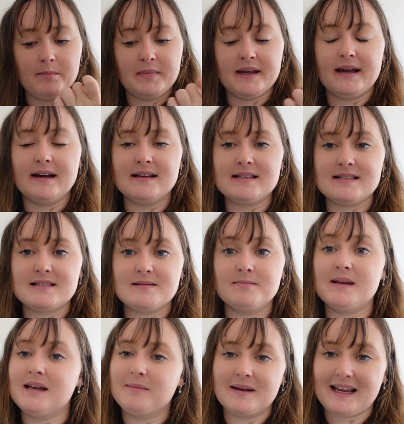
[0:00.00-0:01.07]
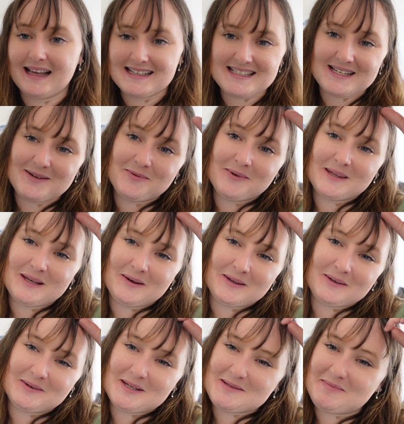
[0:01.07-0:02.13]
because me and Mackenzie were the
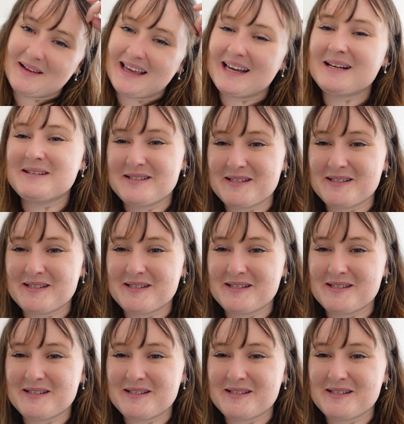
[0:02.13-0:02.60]
only ones playing,